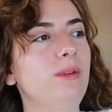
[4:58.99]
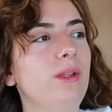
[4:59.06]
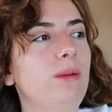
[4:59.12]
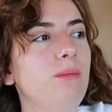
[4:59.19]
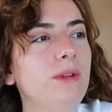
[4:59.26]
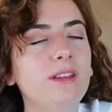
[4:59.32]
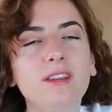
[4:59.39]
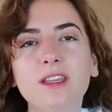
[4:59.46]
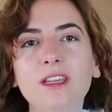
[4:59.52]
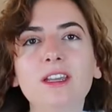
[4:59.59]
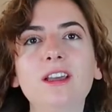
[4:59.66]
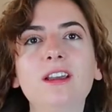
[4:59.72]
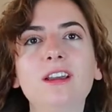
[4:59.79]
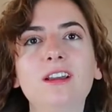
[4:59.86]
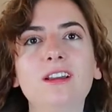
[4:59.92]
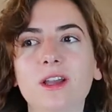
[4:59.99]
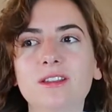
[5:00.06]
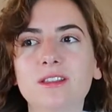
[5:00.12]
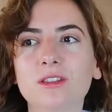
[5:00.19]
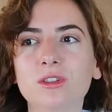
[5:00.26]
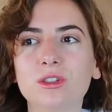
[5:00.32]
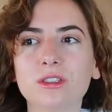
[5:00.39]
really busy
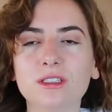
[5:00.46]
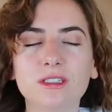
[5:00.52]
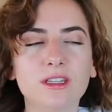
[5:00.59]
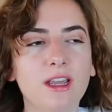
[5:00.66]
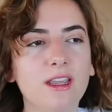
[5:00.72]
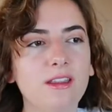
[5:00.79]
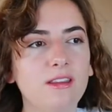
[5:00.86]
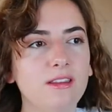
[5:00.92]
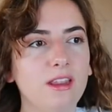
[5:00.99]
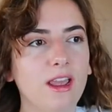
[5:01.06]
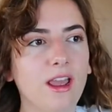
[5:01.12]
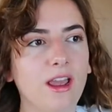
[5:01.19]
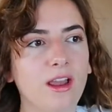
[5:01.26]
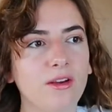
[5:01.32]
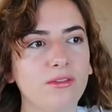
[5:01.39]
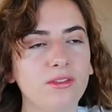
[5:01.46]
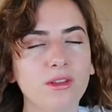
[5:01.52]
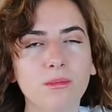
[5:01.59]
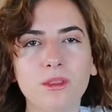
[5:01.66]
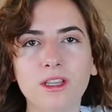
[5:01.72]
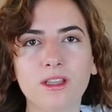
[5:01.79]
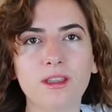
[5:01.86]
because it's just nice to have
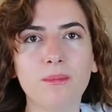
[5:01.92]
something